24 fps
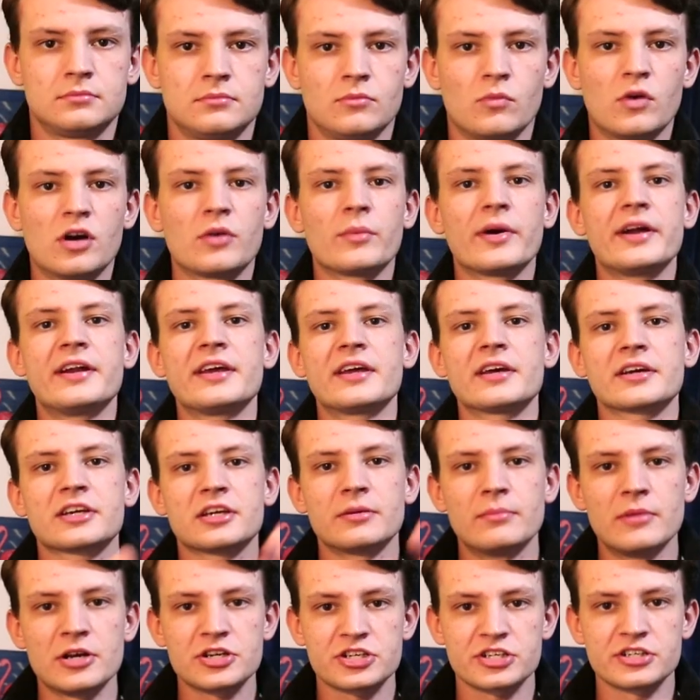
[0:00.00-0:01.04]
One way to get
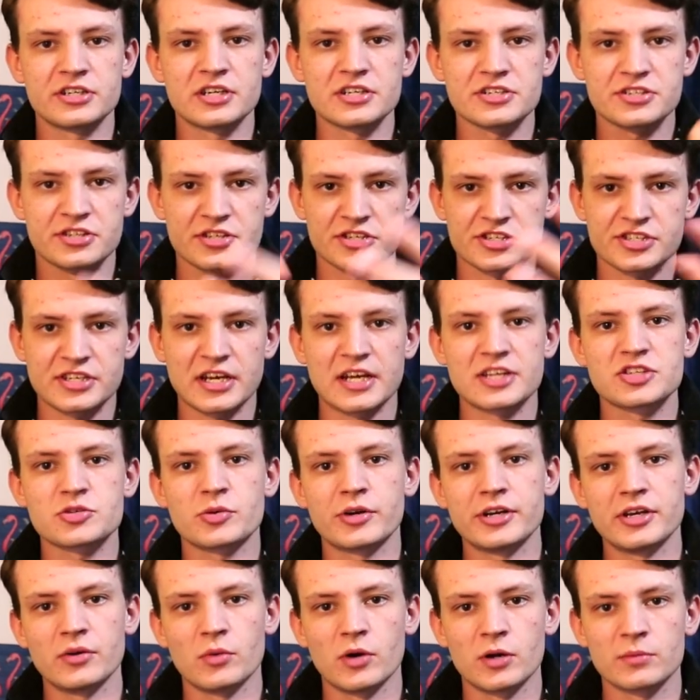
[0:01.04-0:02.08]
commissioned is the Stay
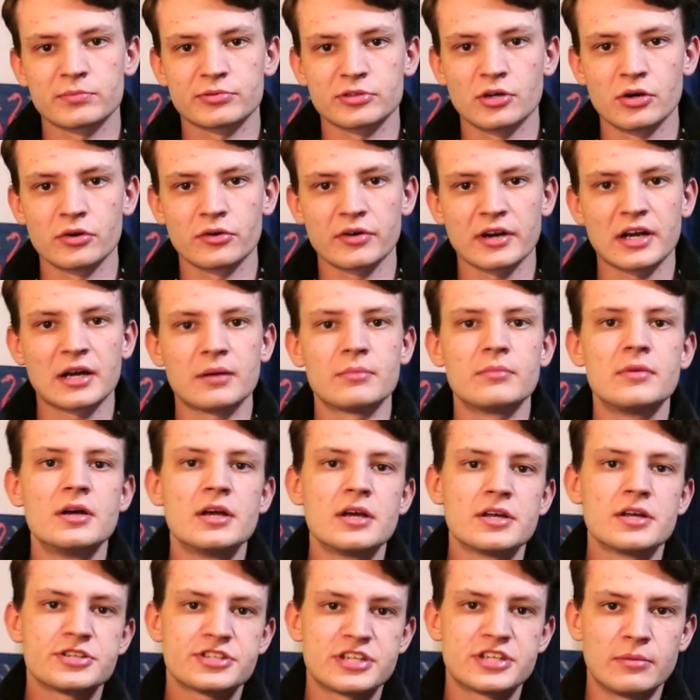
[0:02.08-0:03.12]
21 program,
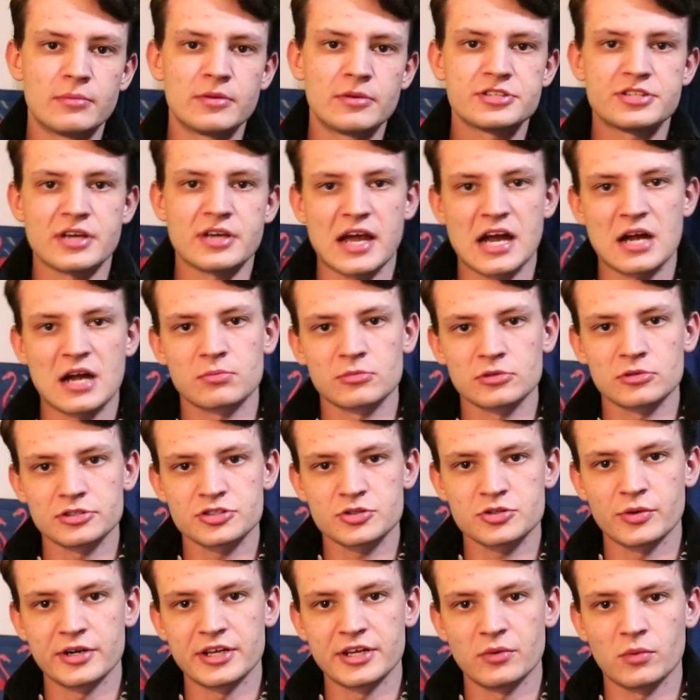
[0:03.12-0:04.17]
Seaman to Admiral
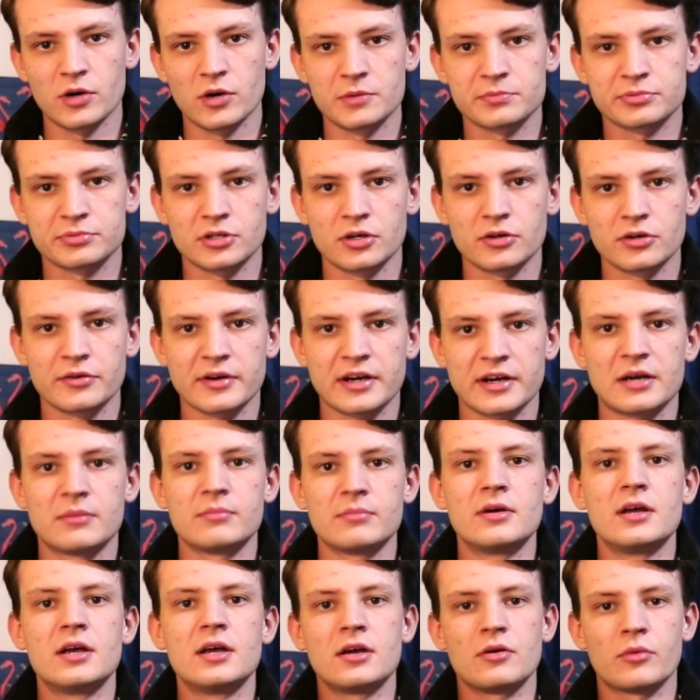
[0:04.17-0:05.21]
21
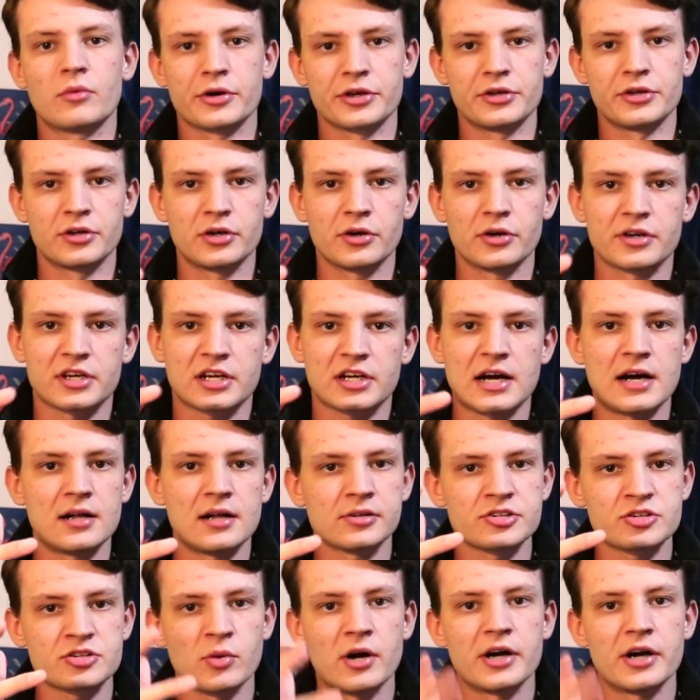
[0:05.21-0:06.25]
program, where you go to
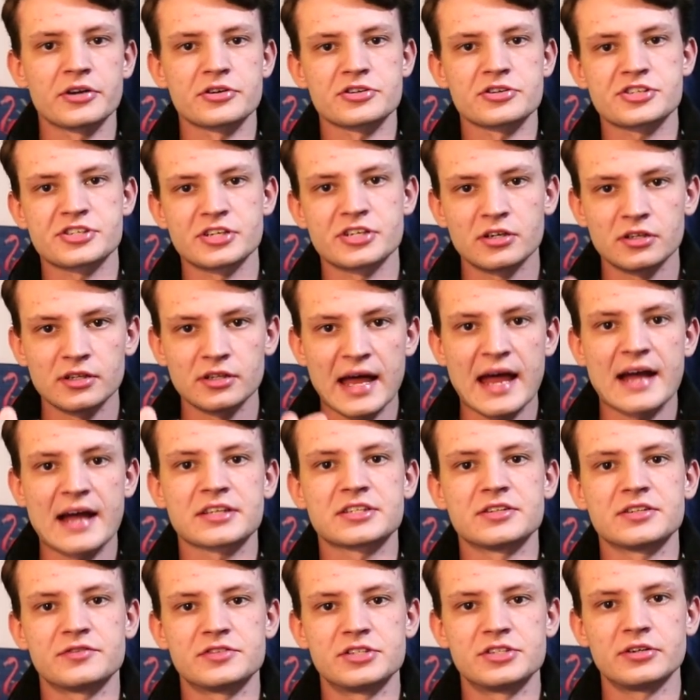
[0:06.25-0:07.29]
college while you're still
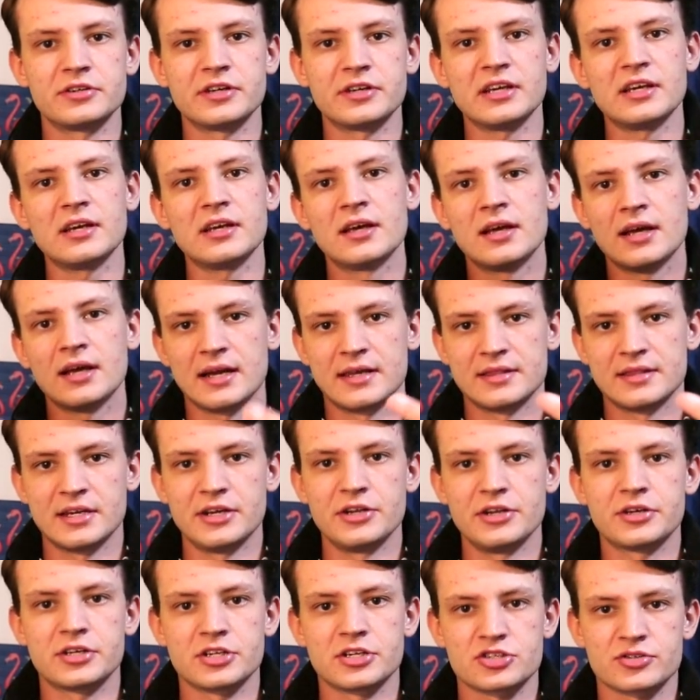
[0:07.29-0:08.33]
active duty and then
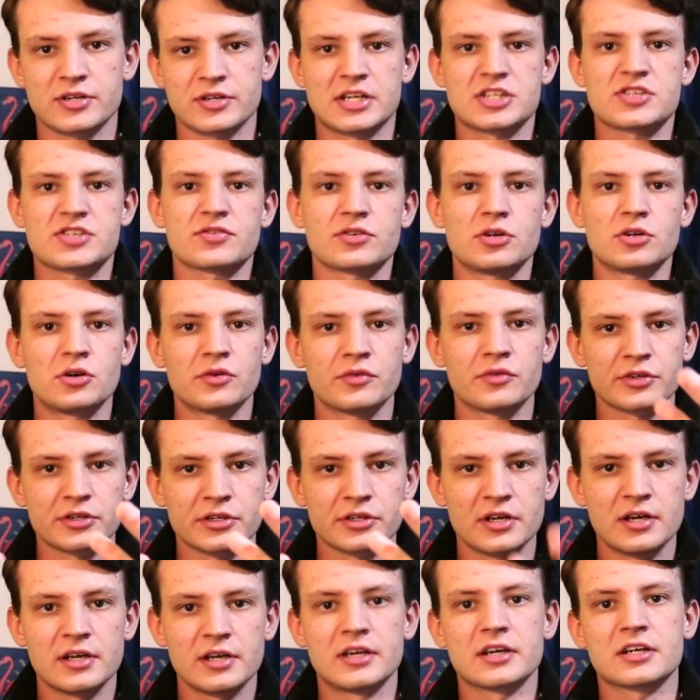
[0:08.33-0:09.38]
you can transfer
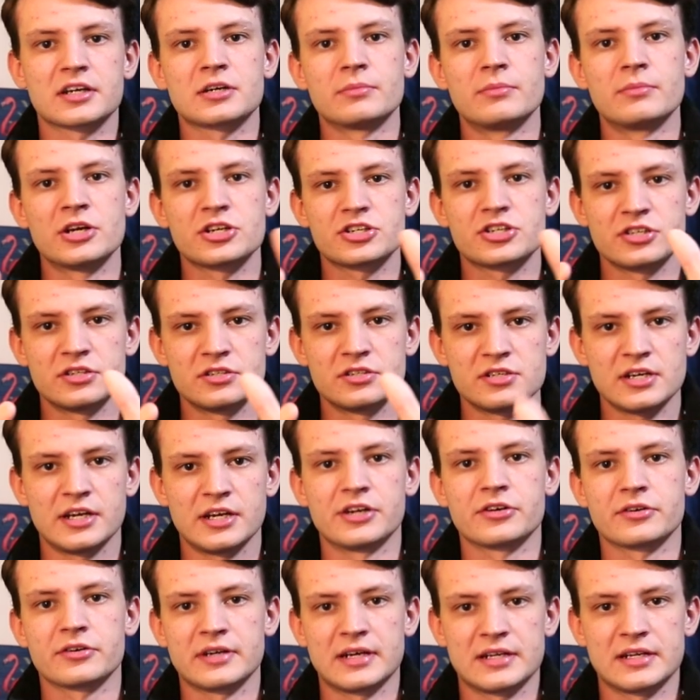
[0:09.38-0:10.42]
over, get commissioned, and
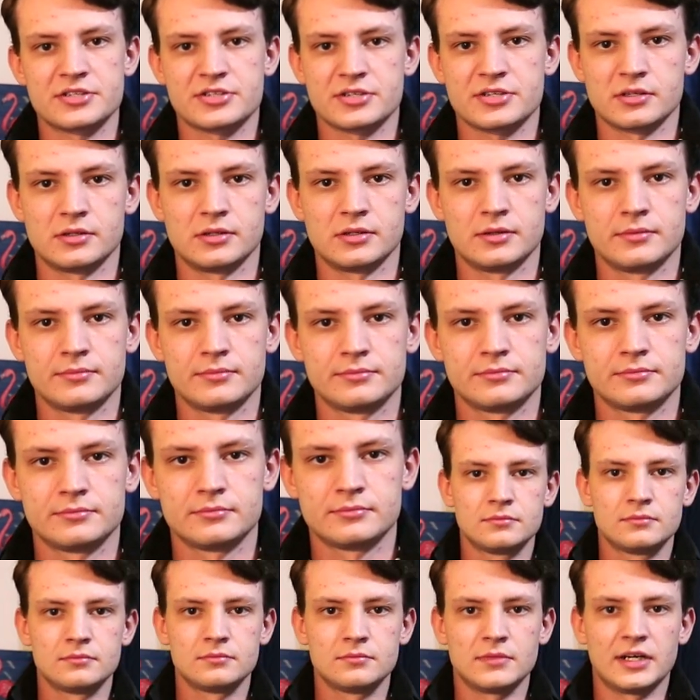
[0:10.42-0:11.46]
you're an ensign.
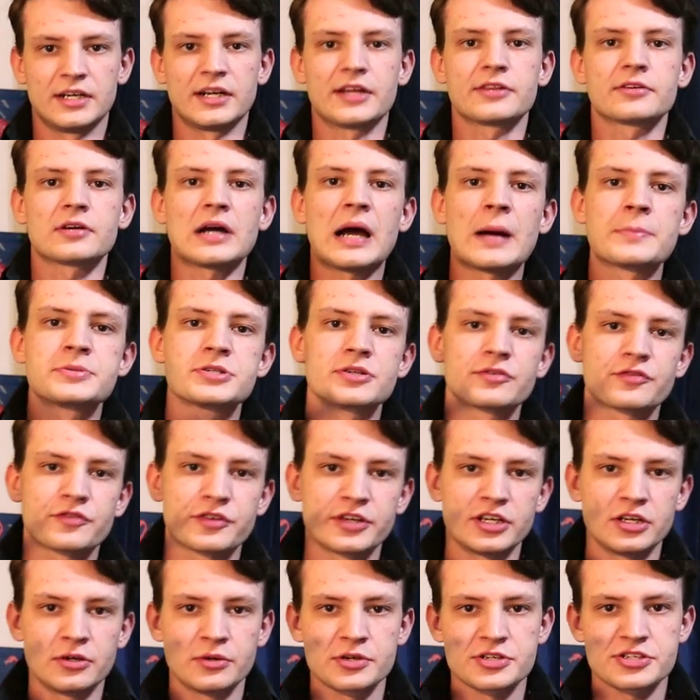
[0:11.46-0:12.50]
Another option for
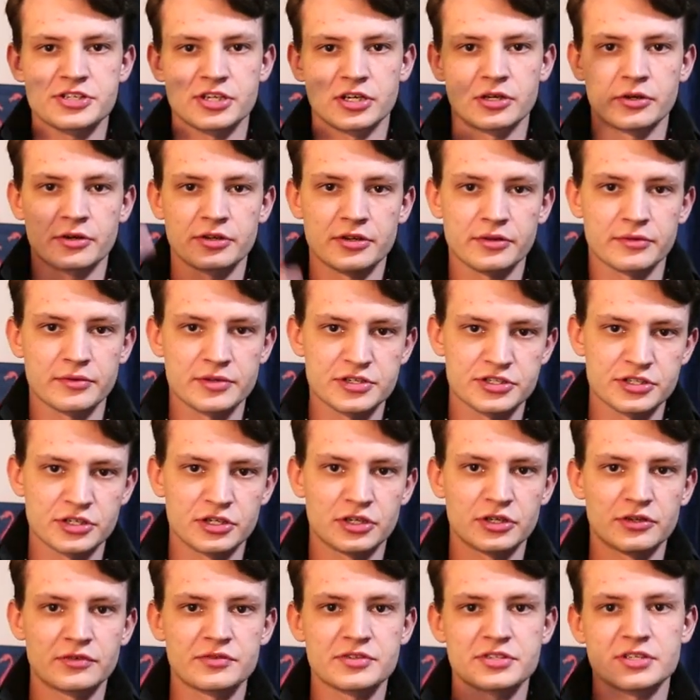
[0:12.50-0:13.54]
you is to go to the
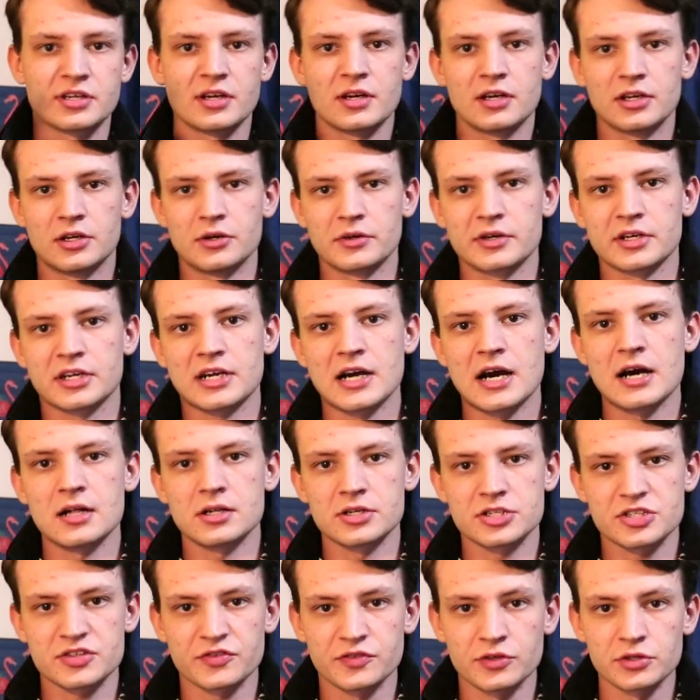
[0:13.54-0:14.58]
reserves, go to
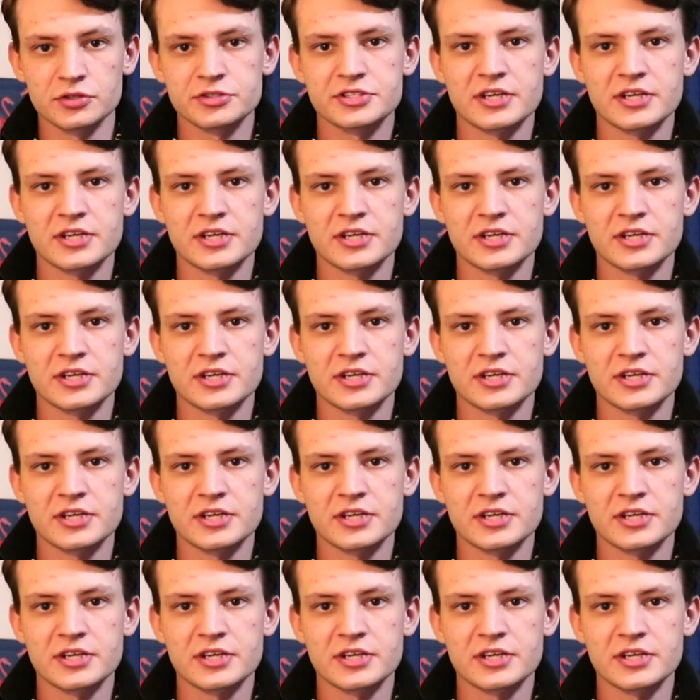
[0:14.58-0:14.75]
college full